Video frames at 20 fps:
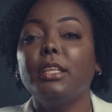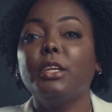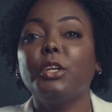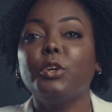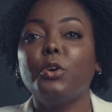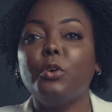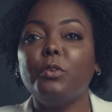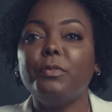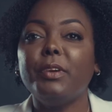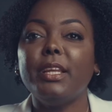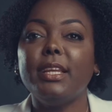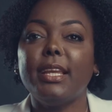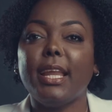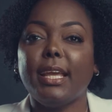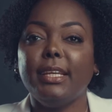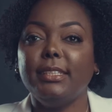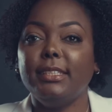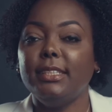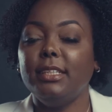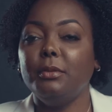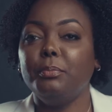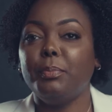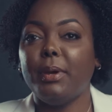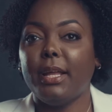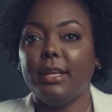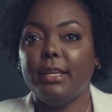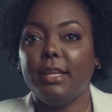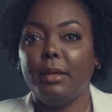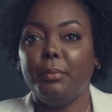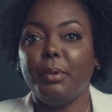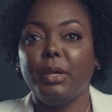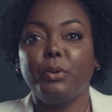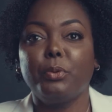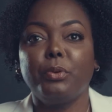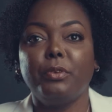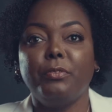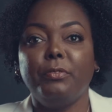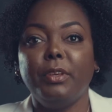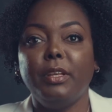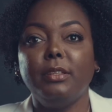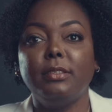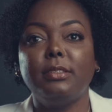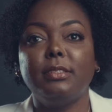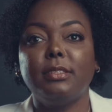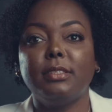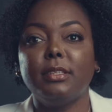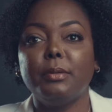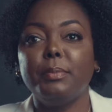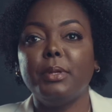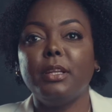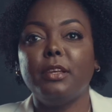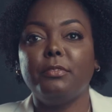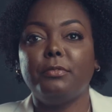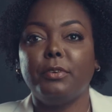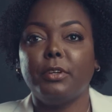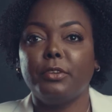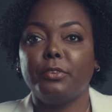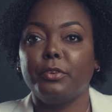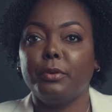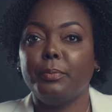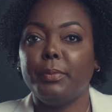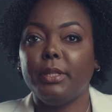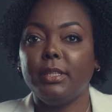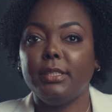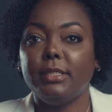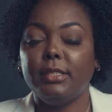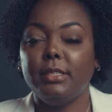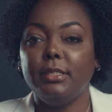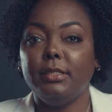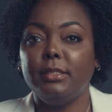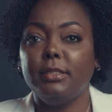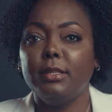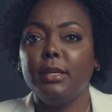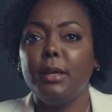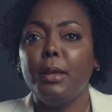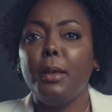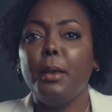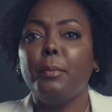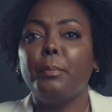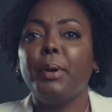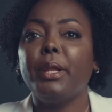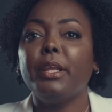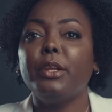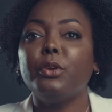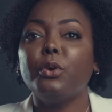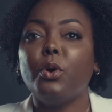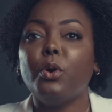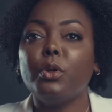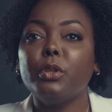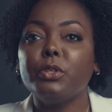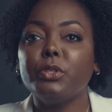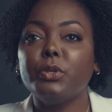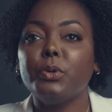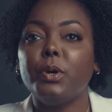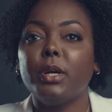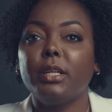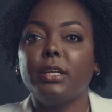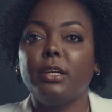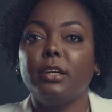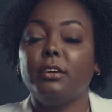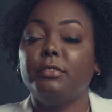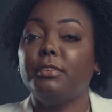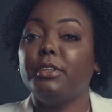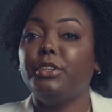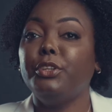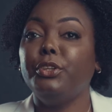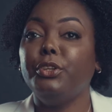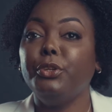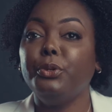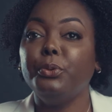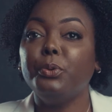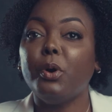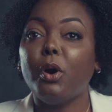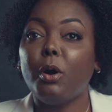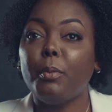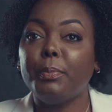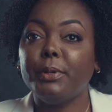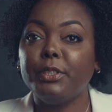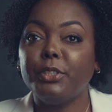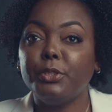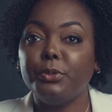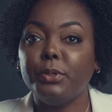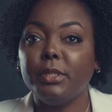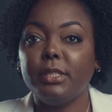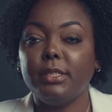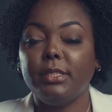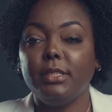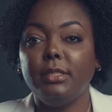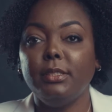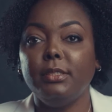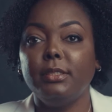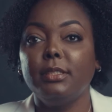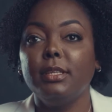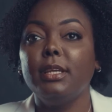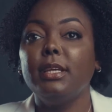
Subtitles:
The COVID-19 pandemic revealed similar vulnerabilities, but it also uncovered new opportunities.